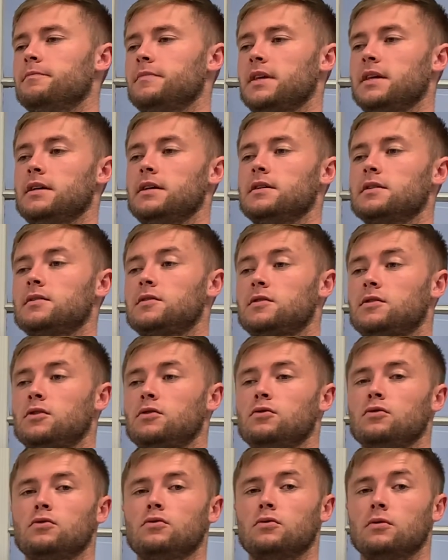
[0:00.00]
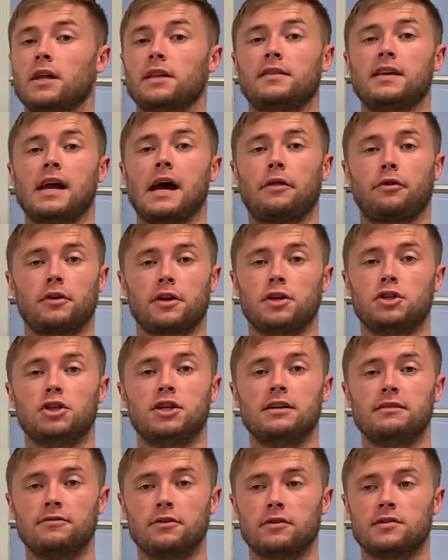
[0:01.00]
is to let the athlete
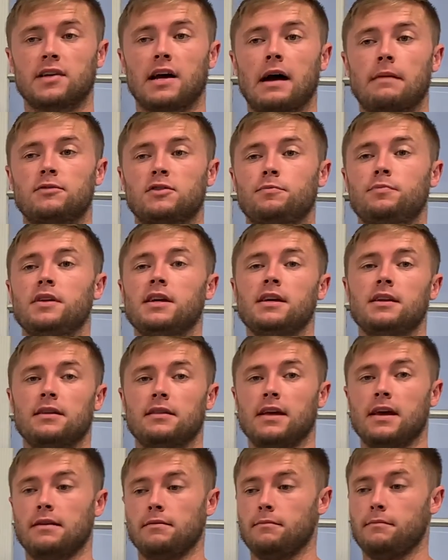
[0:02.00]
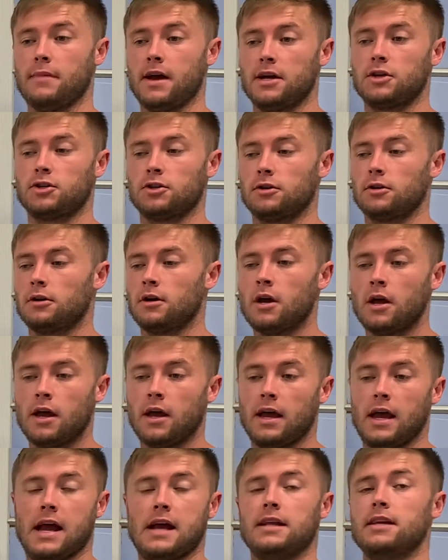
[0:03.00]
achieve their top speed and then measure
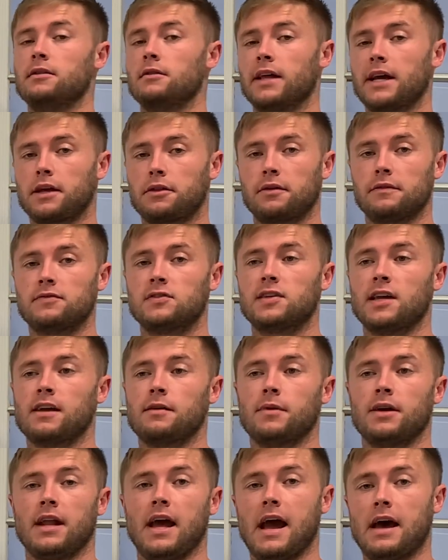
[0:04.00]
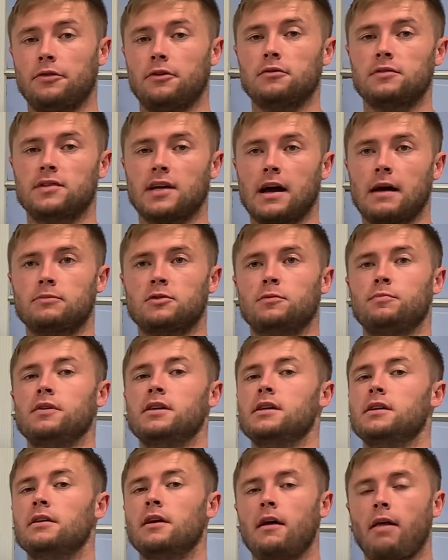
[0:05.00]
any length of segment at their top
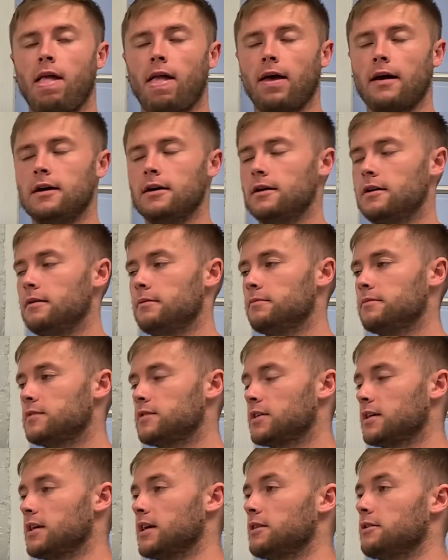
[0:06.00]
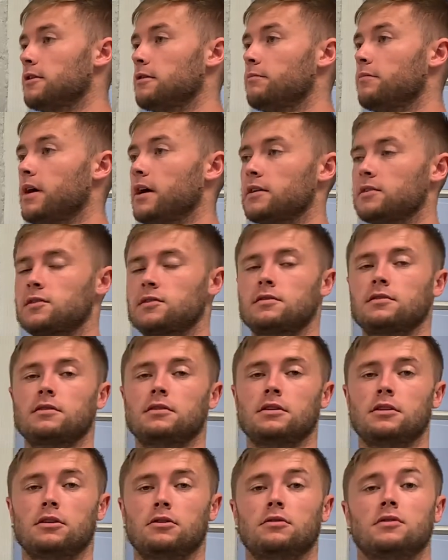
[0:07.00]
speed to get their best,
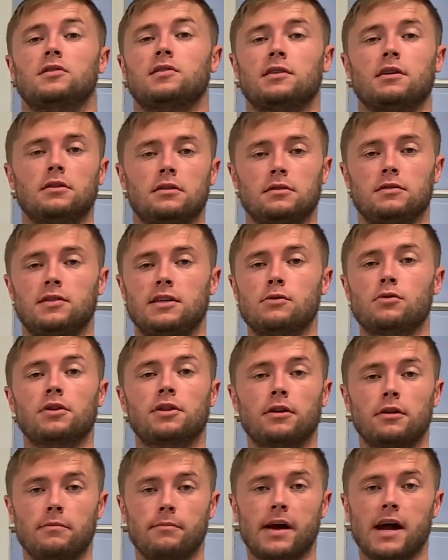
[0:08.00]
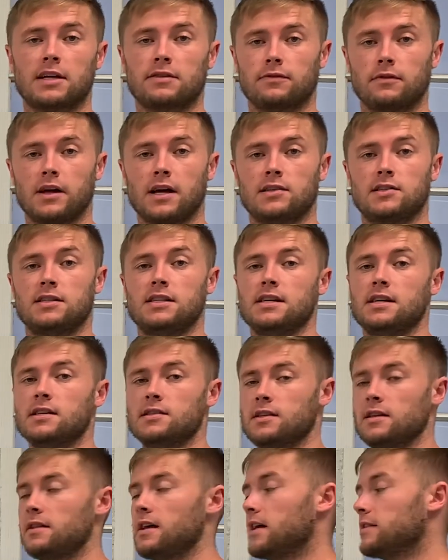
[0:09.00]
see what their max velocity is
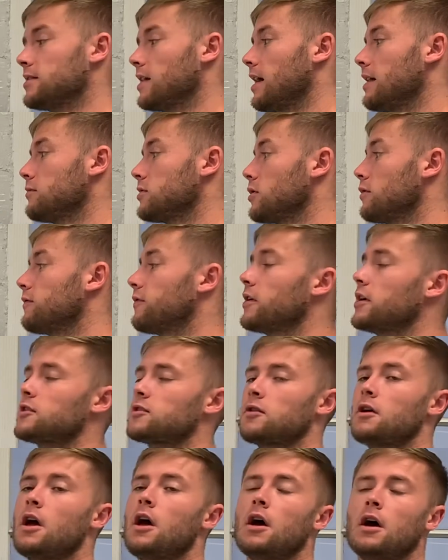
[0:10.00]
at that time. So for us,